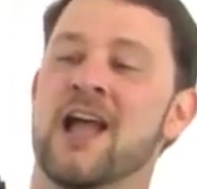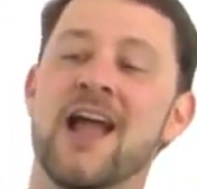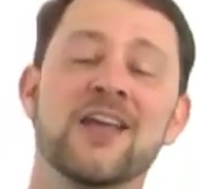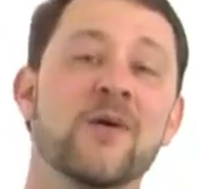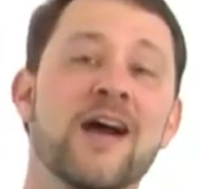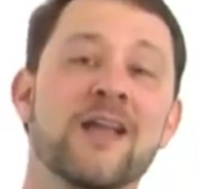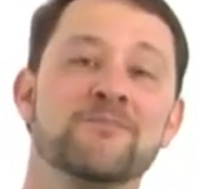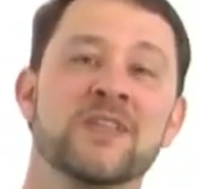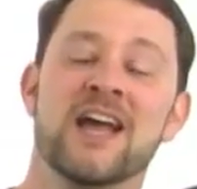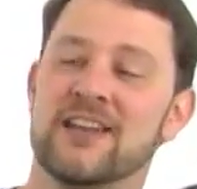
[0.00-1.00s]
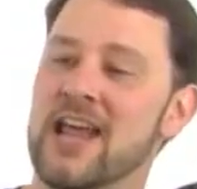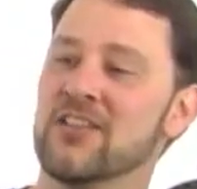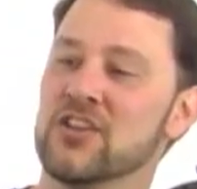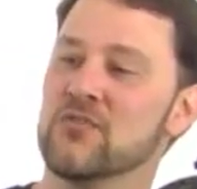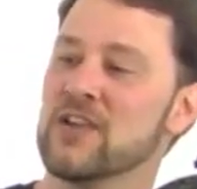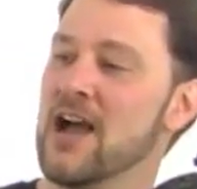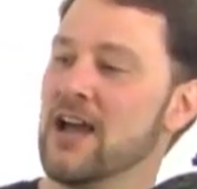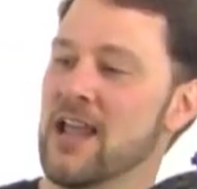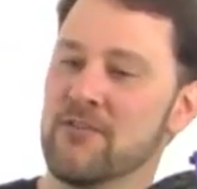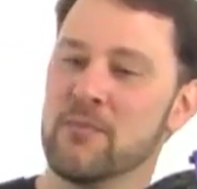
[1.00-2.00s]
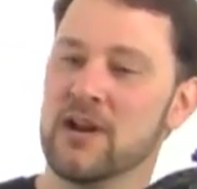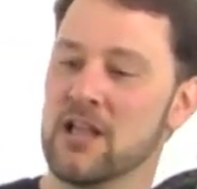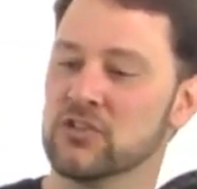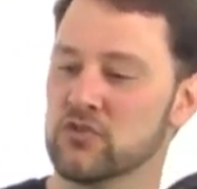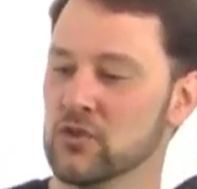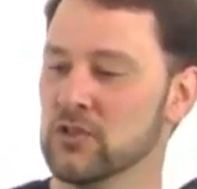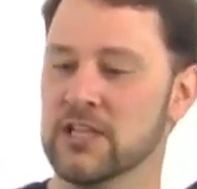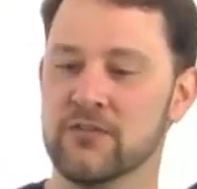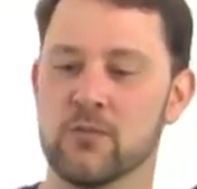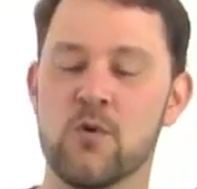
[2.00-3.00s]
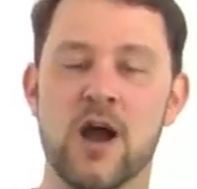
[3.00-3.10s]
Anyway, now that you've got everybody else drooling from